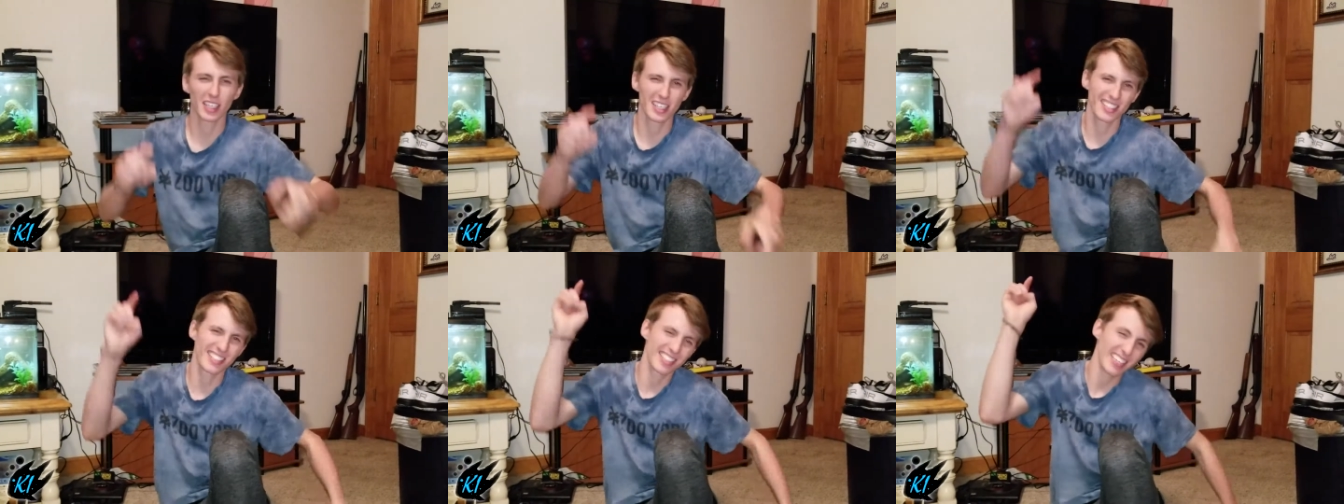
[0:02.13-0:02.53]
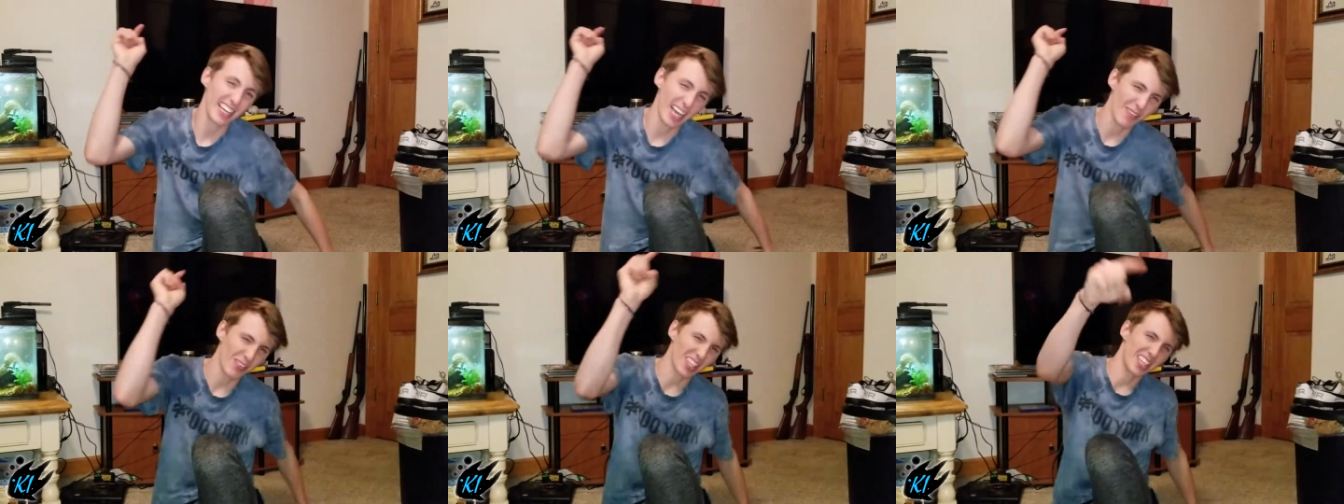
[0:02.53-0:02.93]
and today I
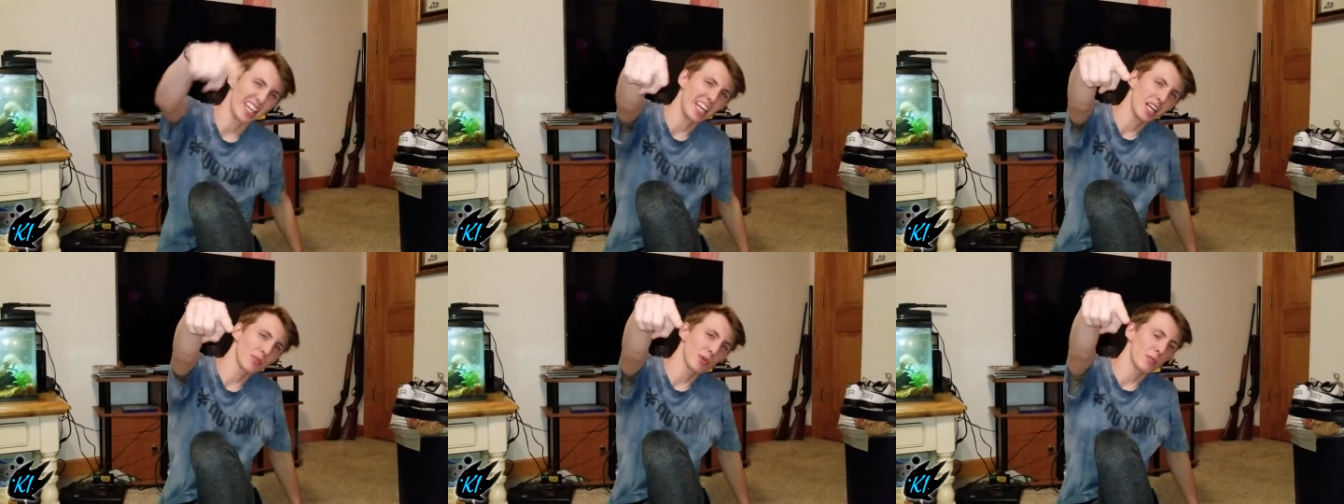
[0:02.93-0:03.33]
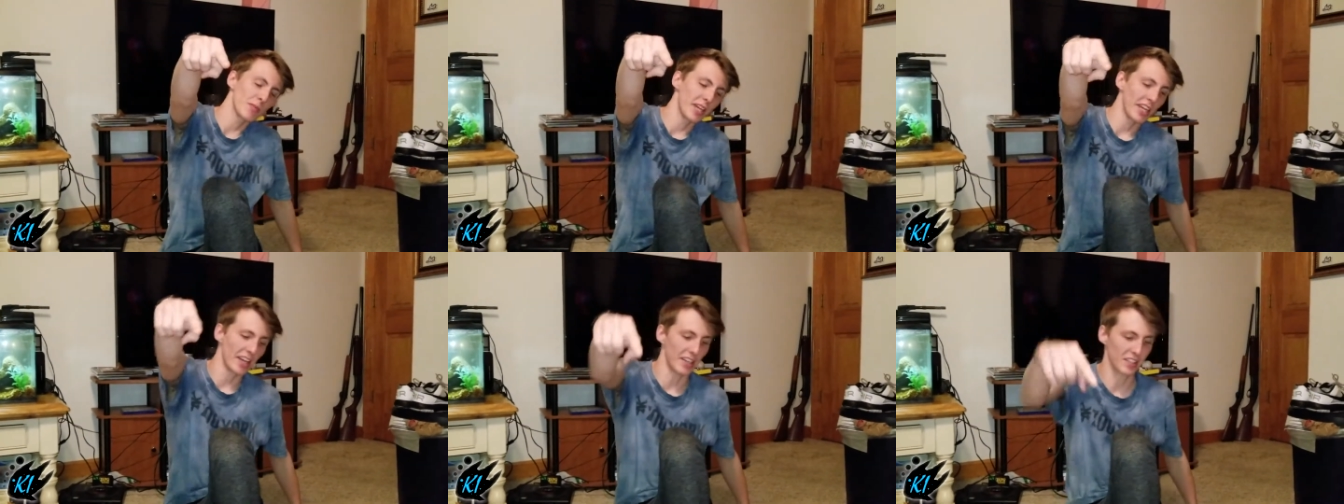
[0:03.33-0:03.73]
have a
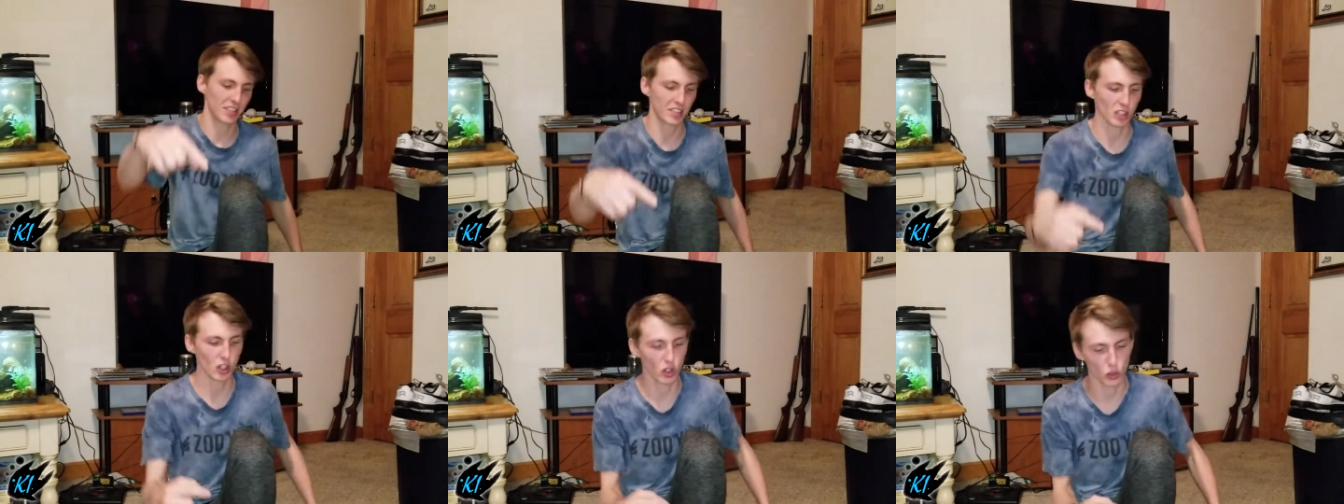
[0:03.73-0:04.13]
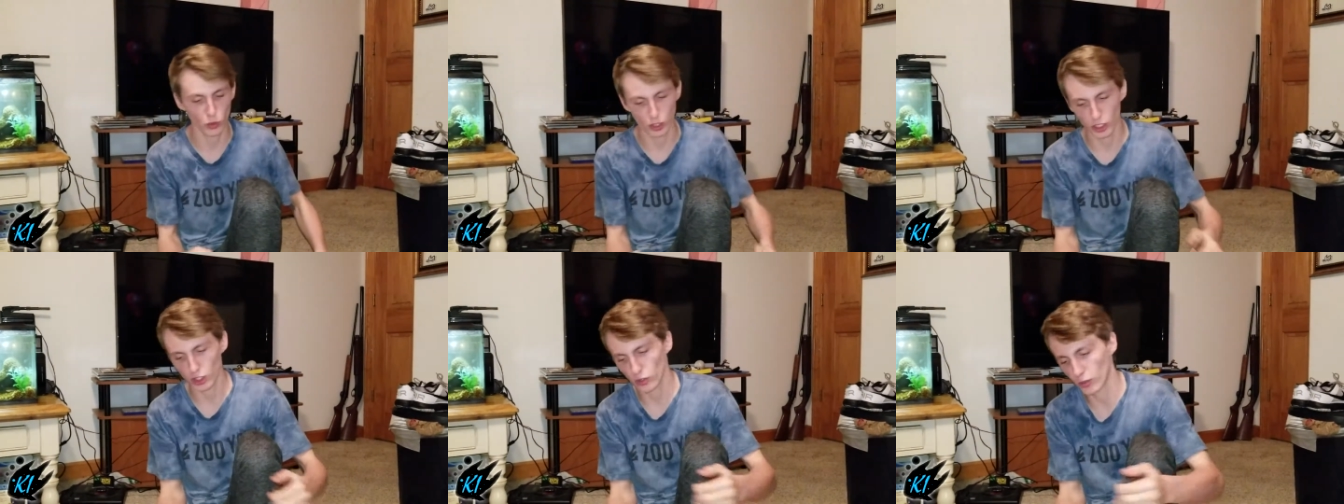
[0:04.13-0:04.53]
cameraman so we're
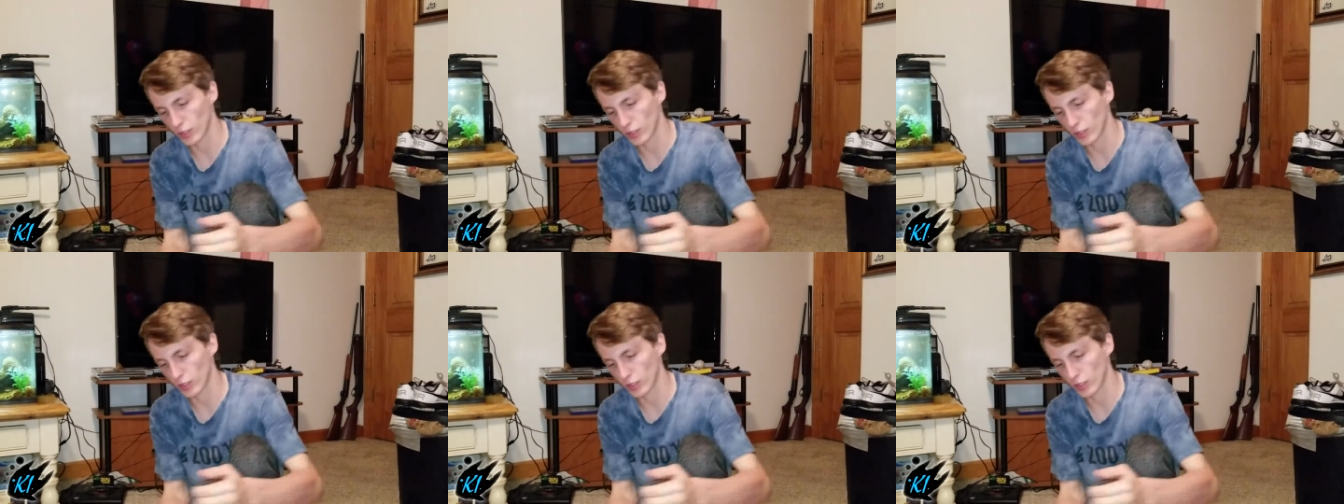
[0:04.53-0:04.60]
going to do an